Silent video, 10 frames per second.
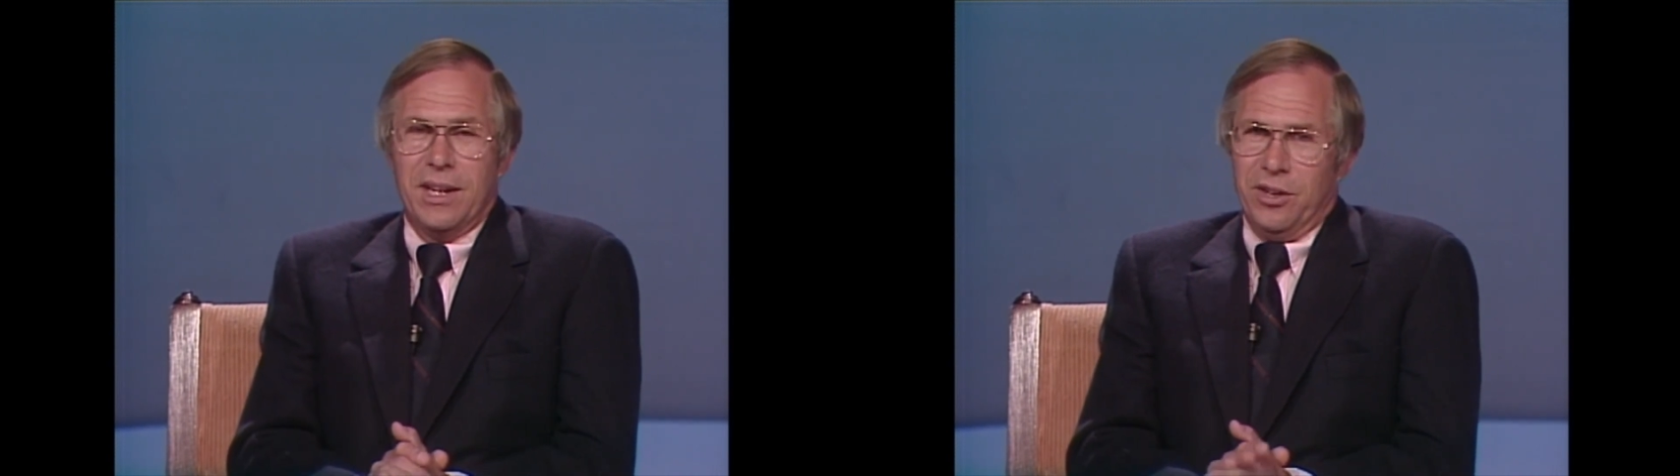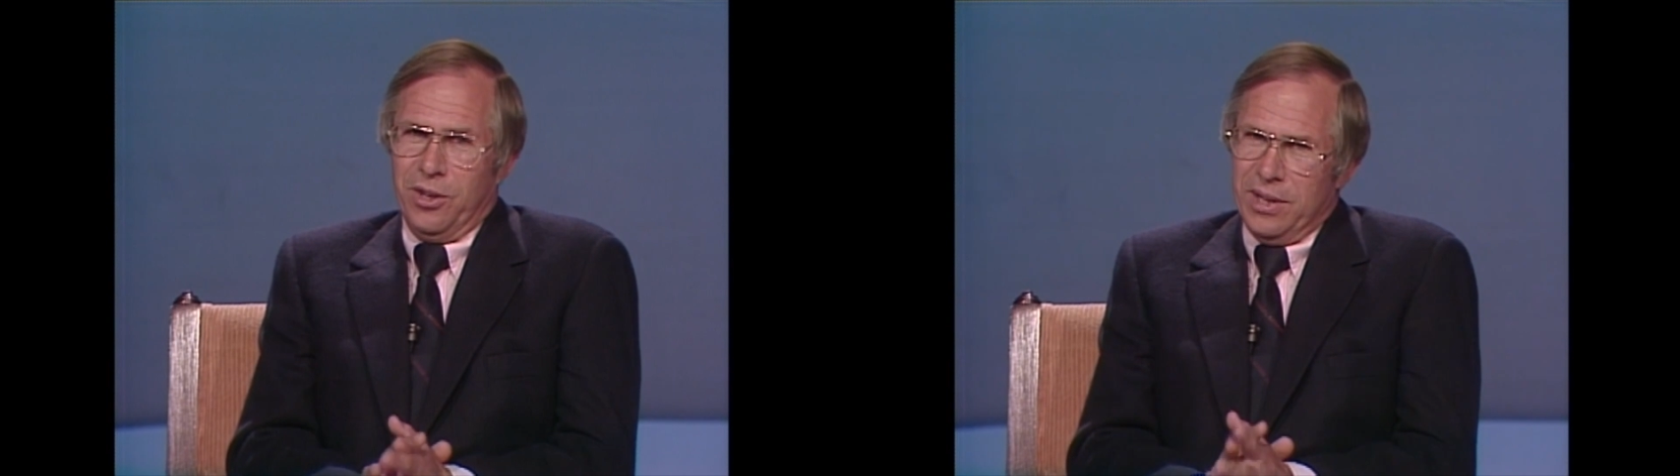
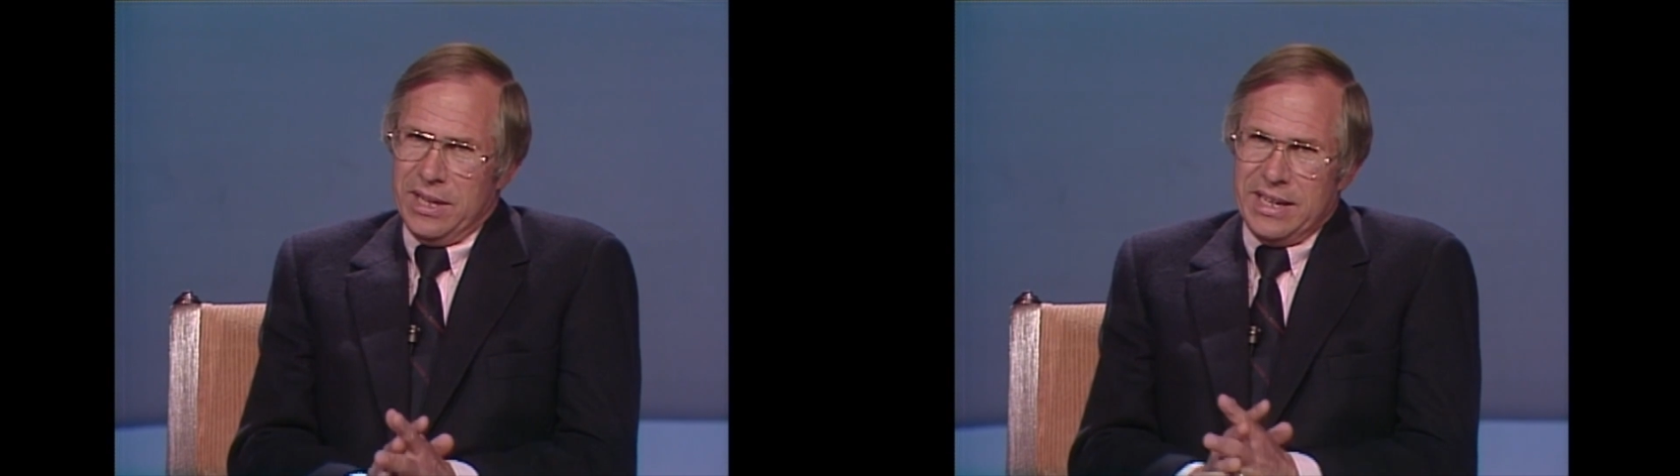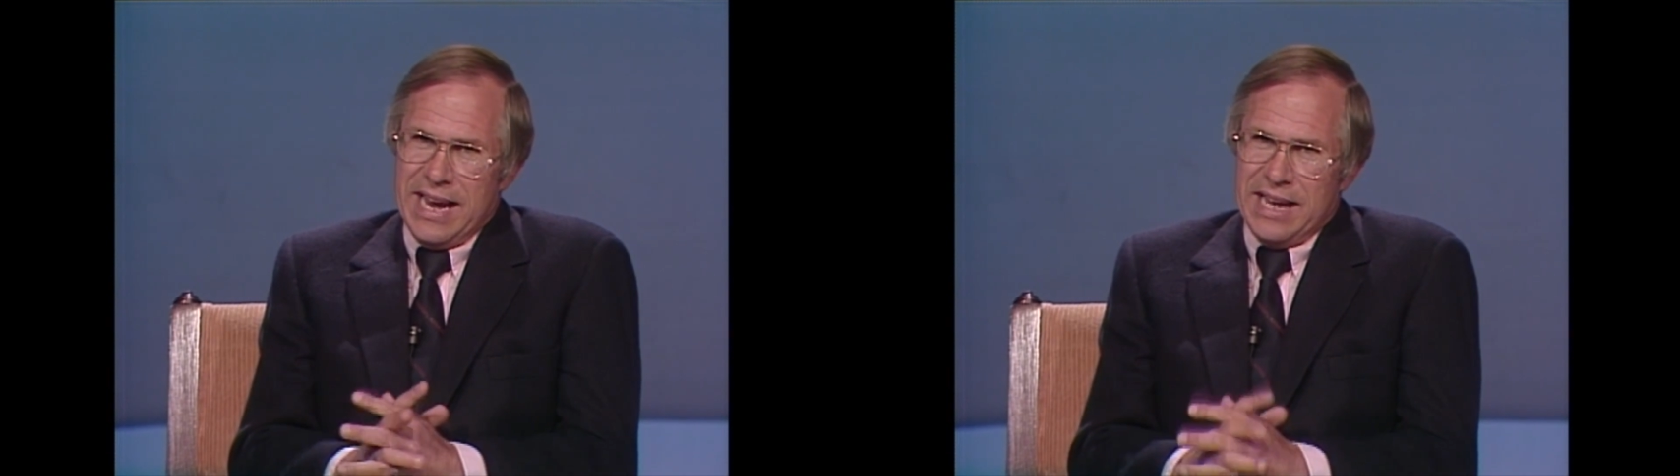Do these
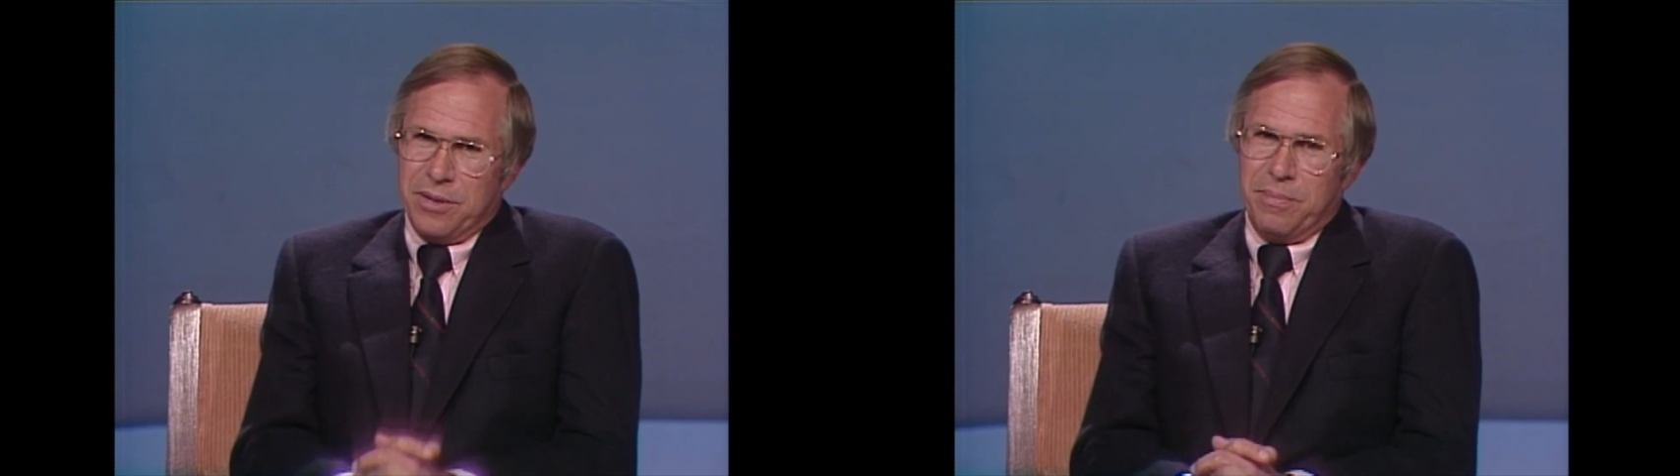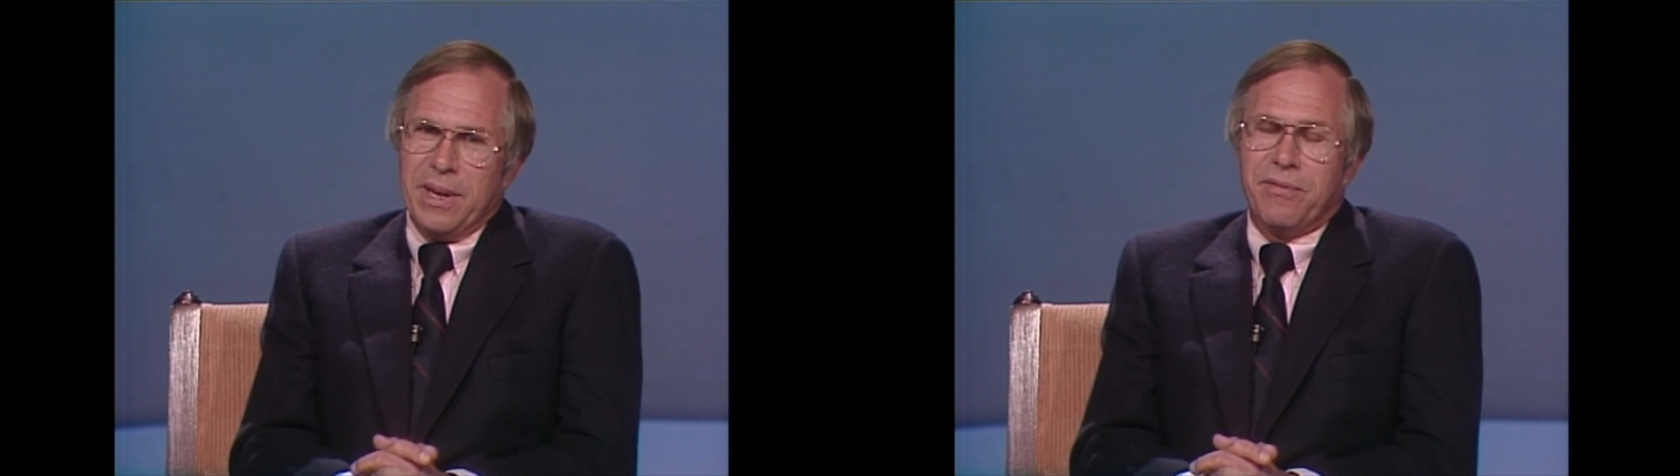dads a
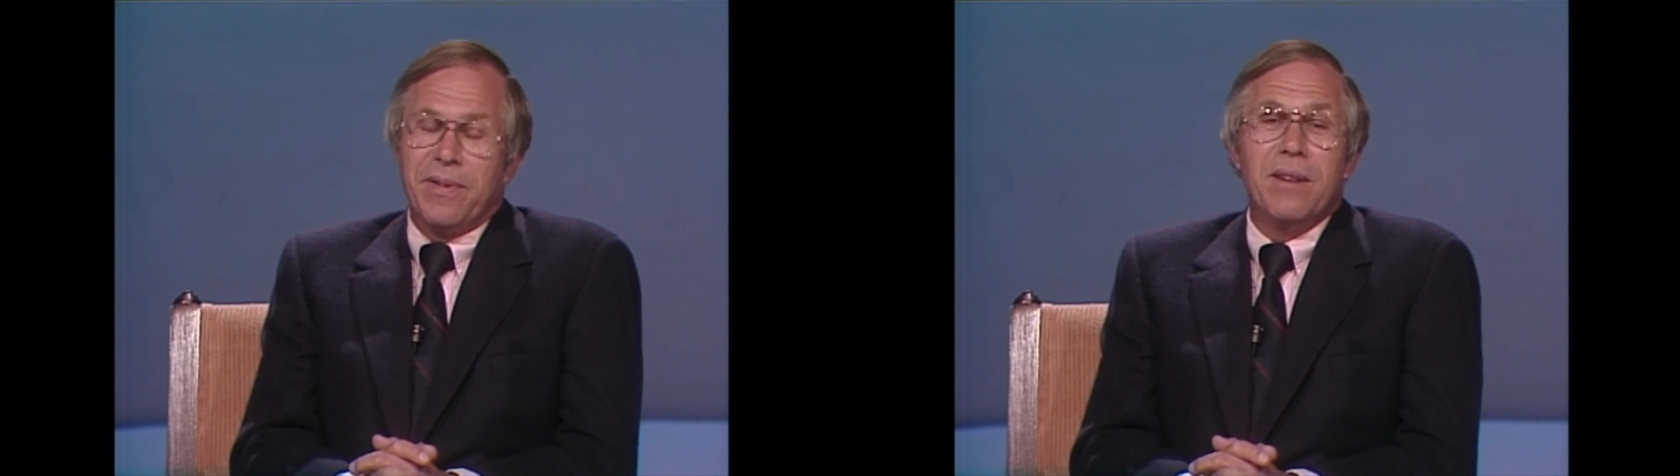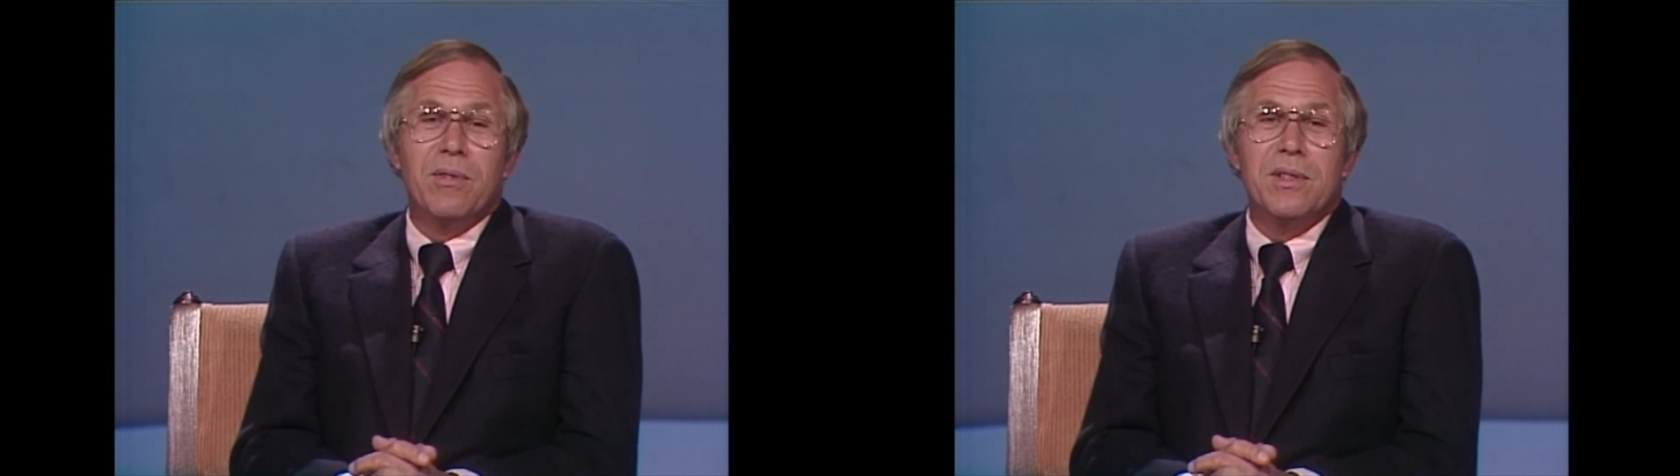big
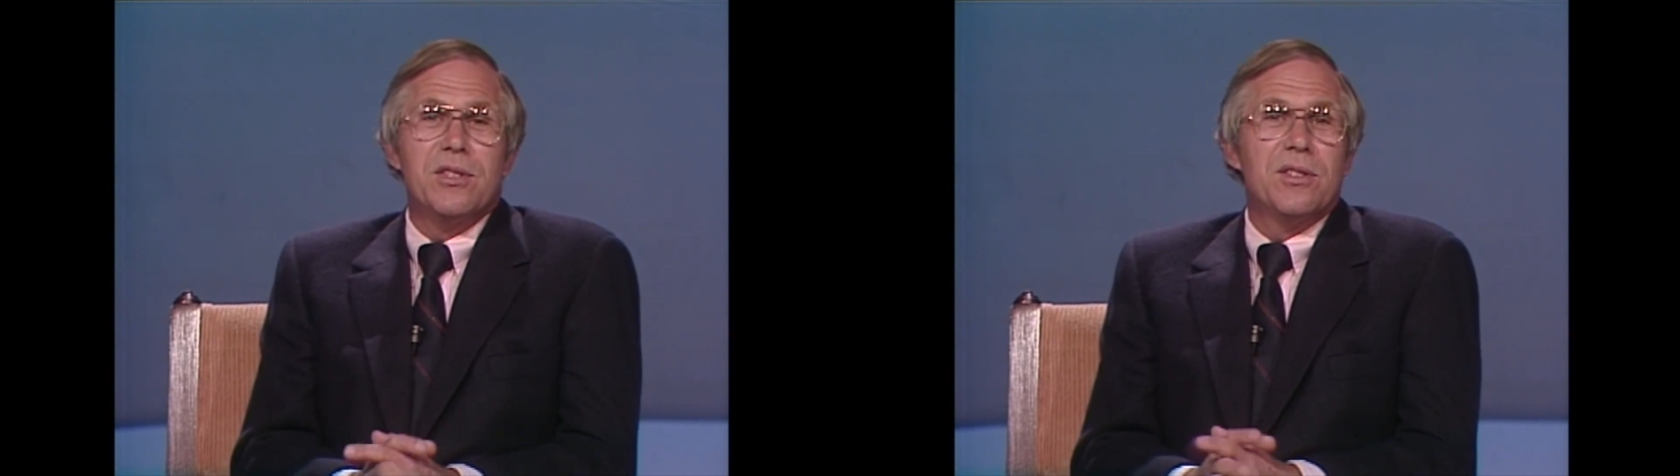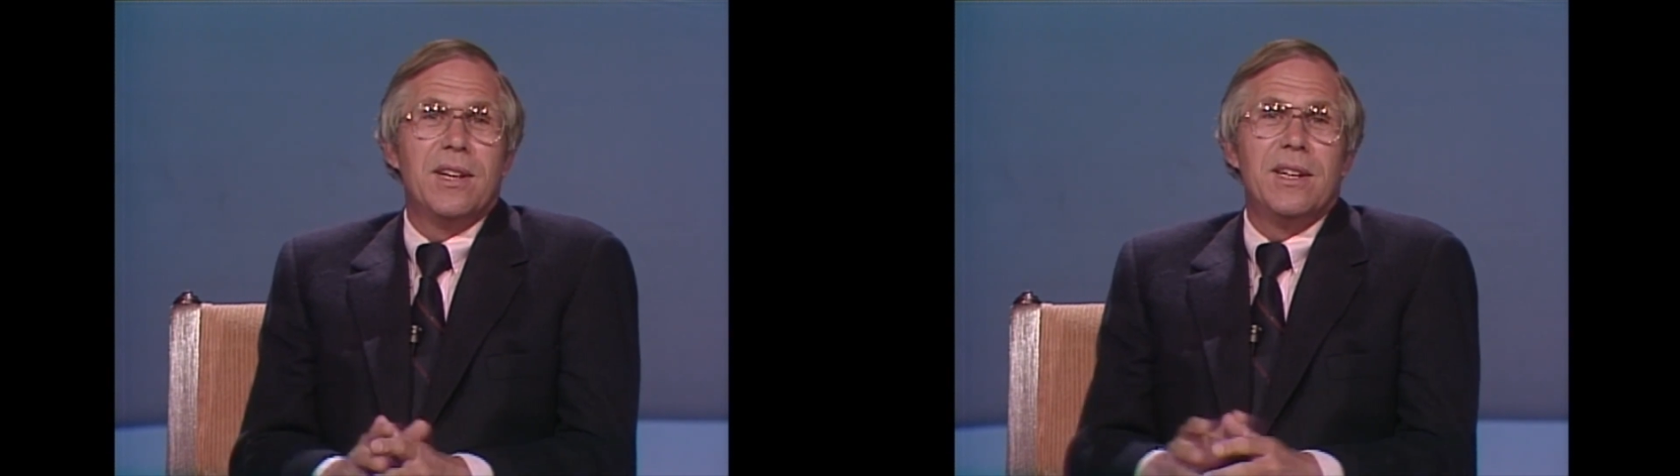favor
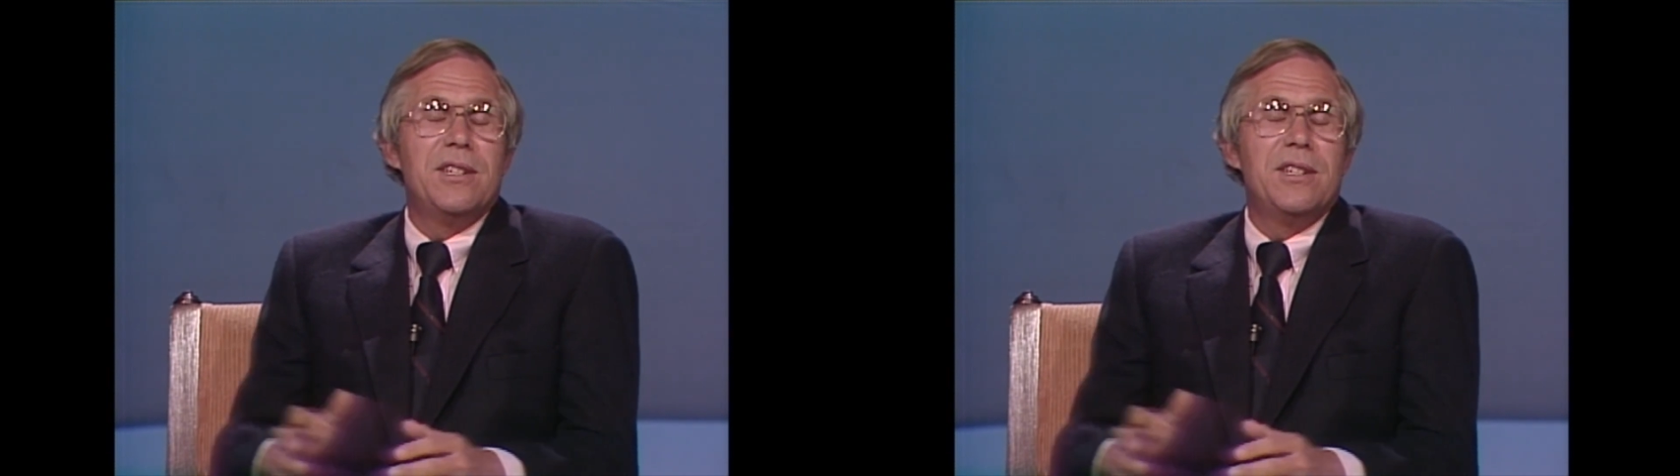this Sunday.